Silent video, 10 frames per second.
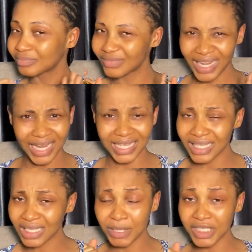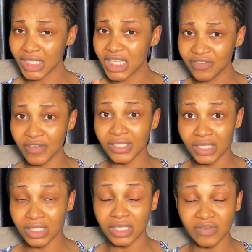Like I said, my skin is very
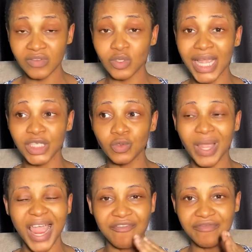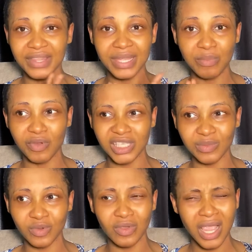sensitive, so I do everything
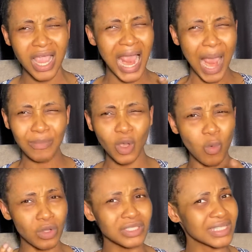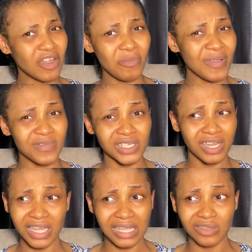possible. I'm not one to take off my facial
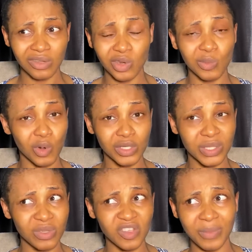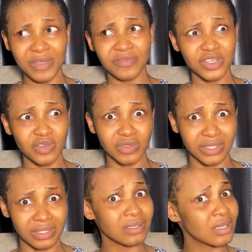hairs on a normal day. Most of my
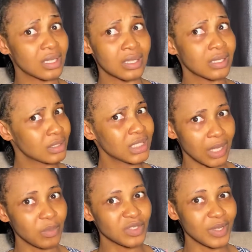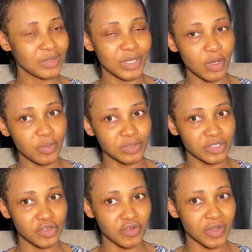videos, most of my makeup
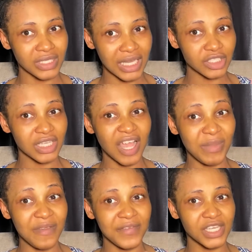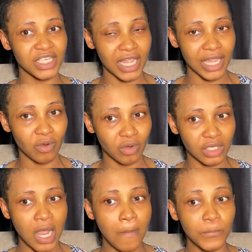tutorials, I actually have my facial hair on.
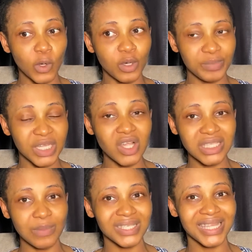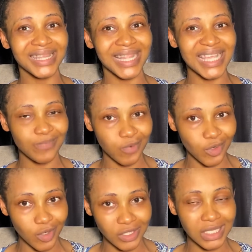But because I'm using less
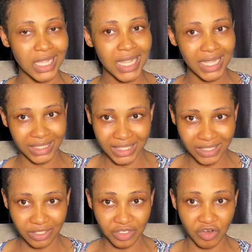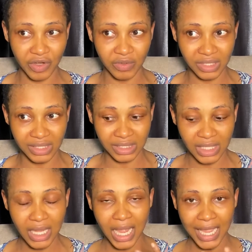products in this tutorial today,
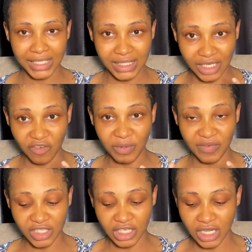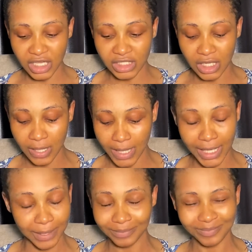I need to take off my facial hairs.
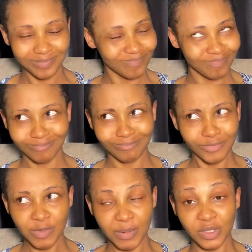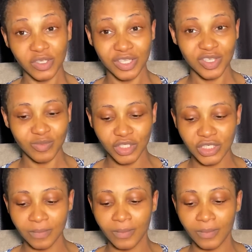Yeah, if I'm not talking too much.